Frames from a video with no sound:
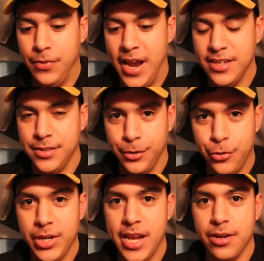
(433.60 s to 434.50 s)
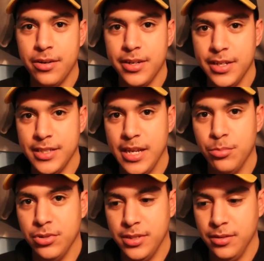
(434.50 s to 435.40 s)
as the creator, he's
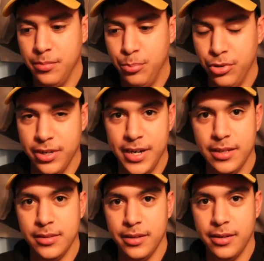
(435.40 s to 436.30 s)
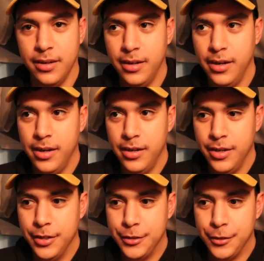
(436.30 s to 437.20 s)
able to put it out there.
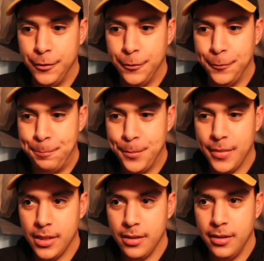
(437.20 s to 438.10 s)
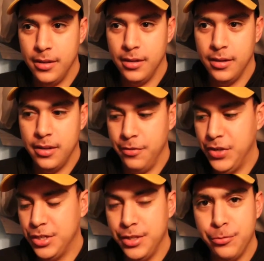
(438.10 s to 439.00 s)
So
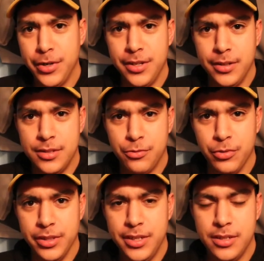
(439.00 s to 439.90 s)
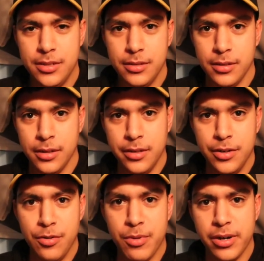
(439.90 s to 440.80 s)
eventually when it's released,
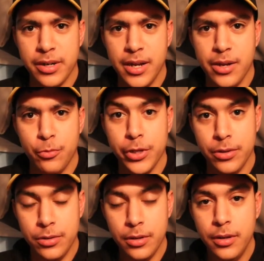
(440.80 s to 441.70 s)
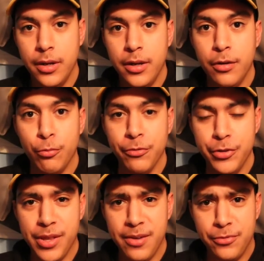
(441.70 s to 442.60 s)
Mark and I will
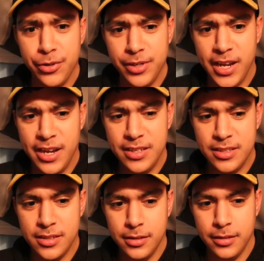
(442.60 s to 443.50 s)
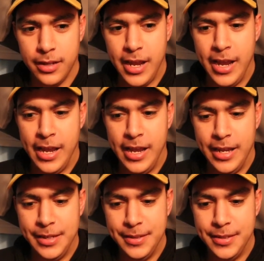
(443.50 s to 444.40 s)
review that for you guys,
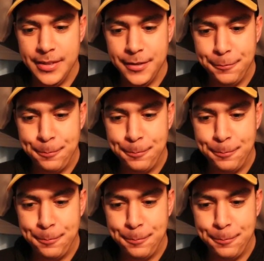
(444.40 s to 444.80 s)
and